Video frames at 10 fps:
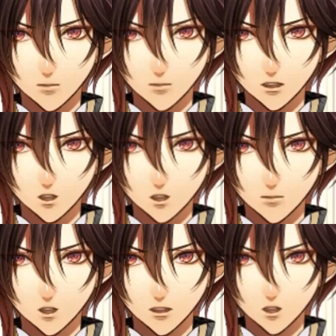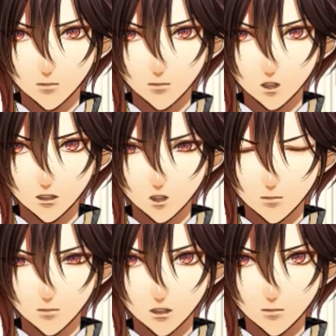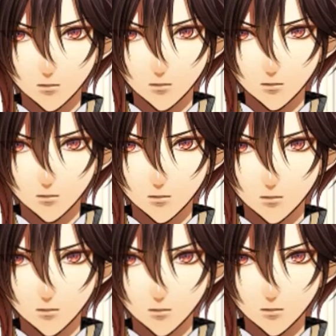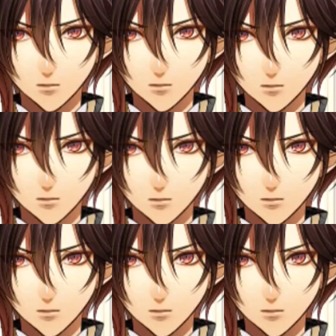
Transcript: Is it true that there's an increase in jellyfish during this time of year?